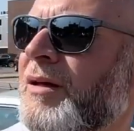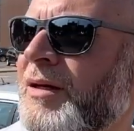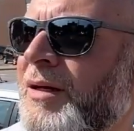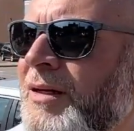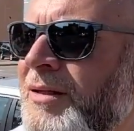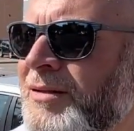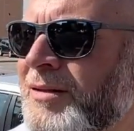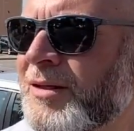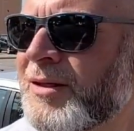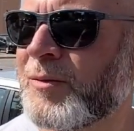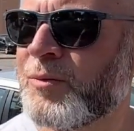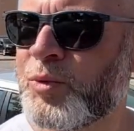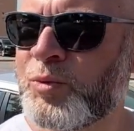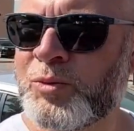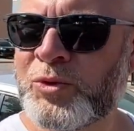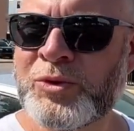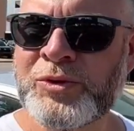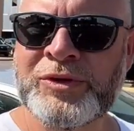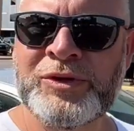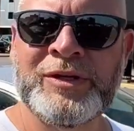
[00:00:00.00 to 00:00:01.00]
guys, a couple
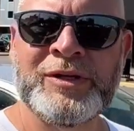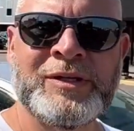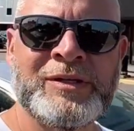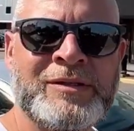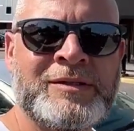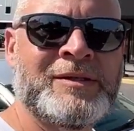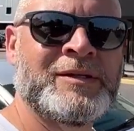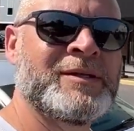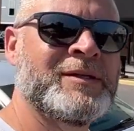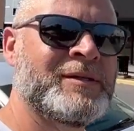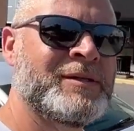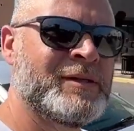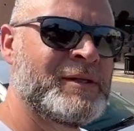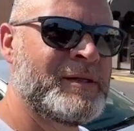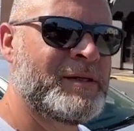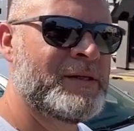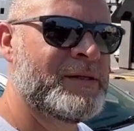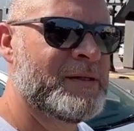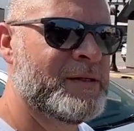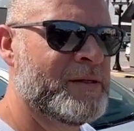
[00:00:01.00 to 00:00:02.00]
more things on
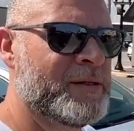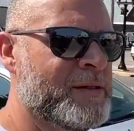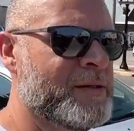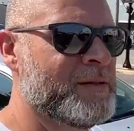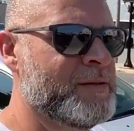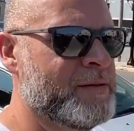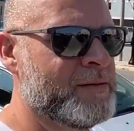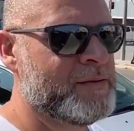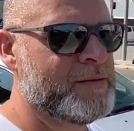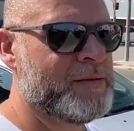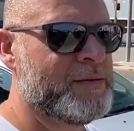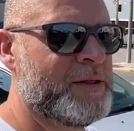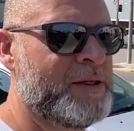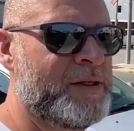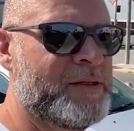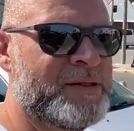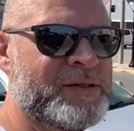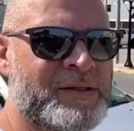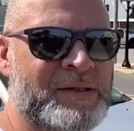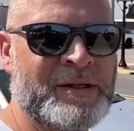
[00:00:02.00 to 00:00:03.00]
the
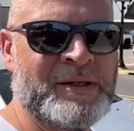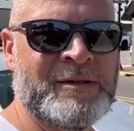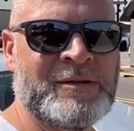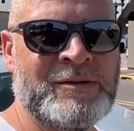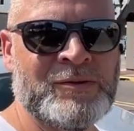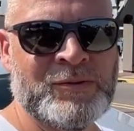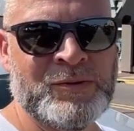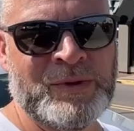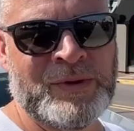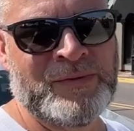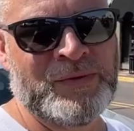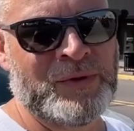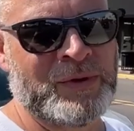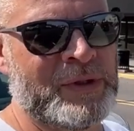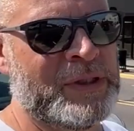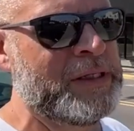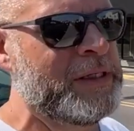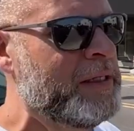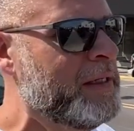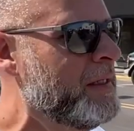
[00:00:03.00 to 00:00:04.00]
east side of the river.
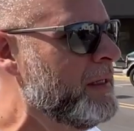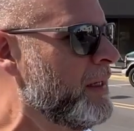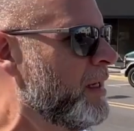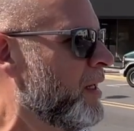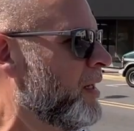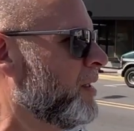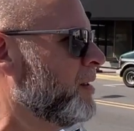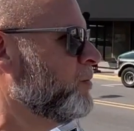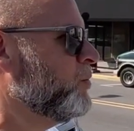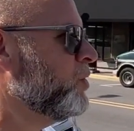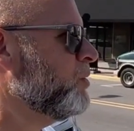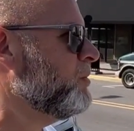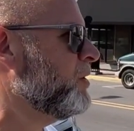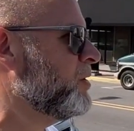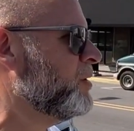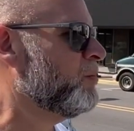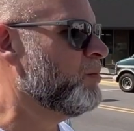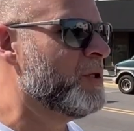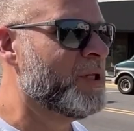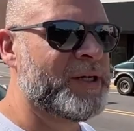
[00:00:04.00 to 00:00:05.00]
We're about
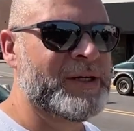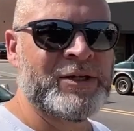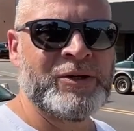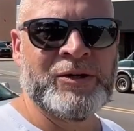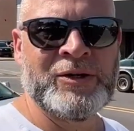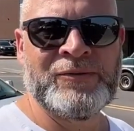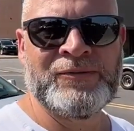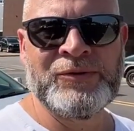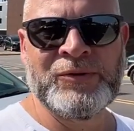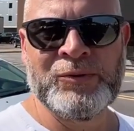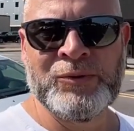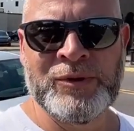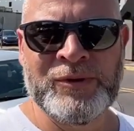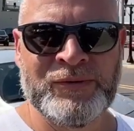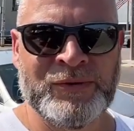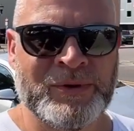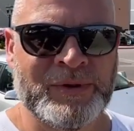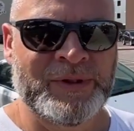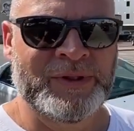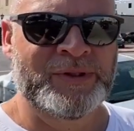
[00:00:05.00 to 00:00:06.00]
a block off the
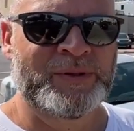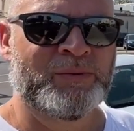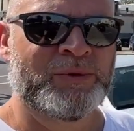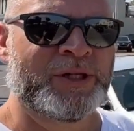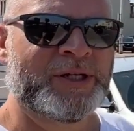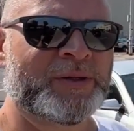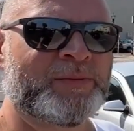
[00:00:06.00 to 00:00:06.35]
river, and this block